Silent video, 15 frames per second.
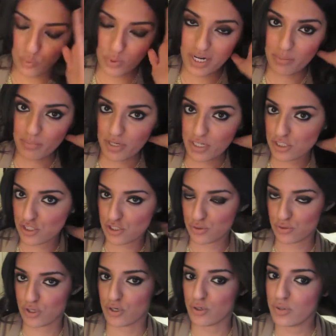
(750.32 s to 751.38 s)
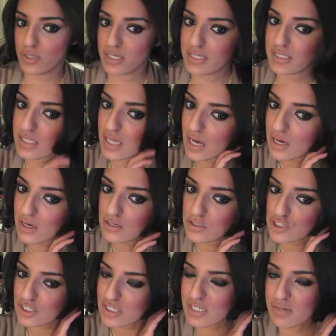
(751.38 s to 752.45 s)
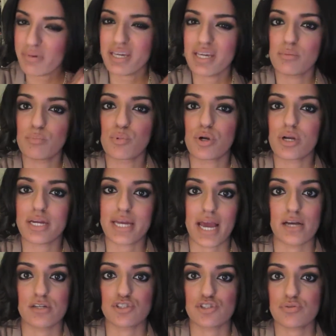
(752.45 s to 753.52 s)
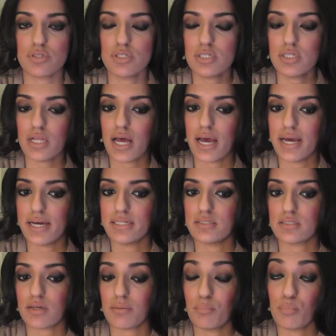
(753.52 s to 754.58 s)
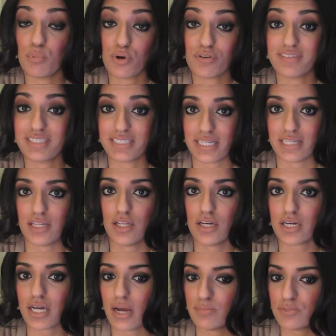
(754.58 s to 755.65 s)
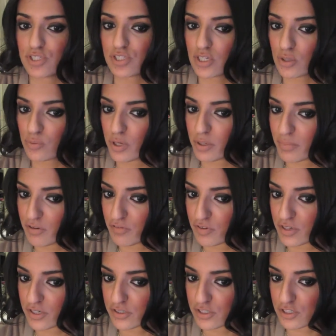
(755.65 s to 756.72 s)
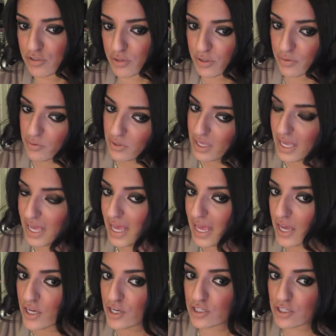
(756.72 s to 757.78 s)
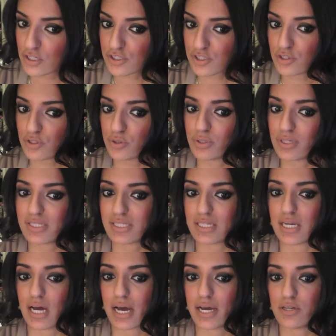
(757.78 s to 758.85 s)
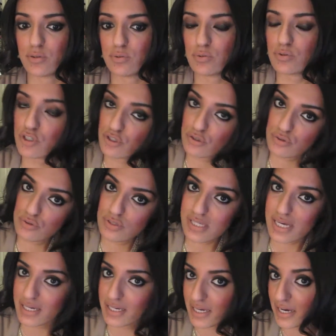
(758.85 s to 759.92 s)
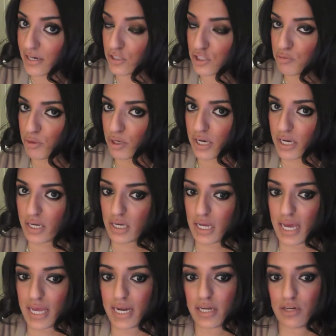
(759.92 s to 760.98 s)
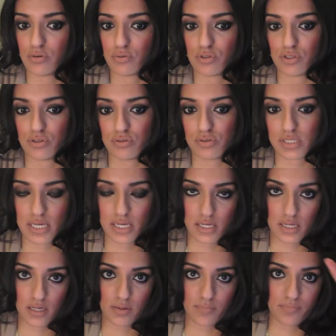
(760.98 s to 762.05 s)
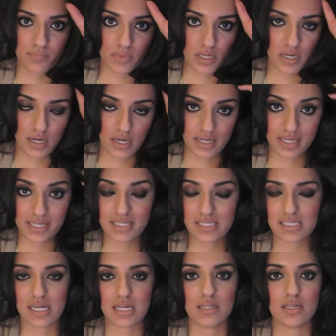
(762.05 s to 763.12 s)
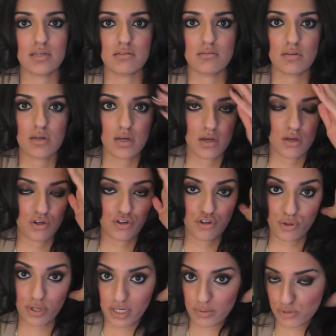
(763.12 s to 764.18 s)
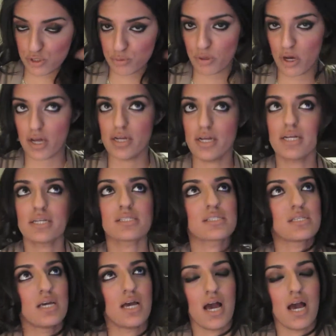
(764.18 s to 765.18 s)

What I'm gonna do though is, just to make it more casual and more of a daily look, I'm just gonna run my fingers through. You'll also notice that I don't use any hairspray, and I don't use any heat styling creams or products.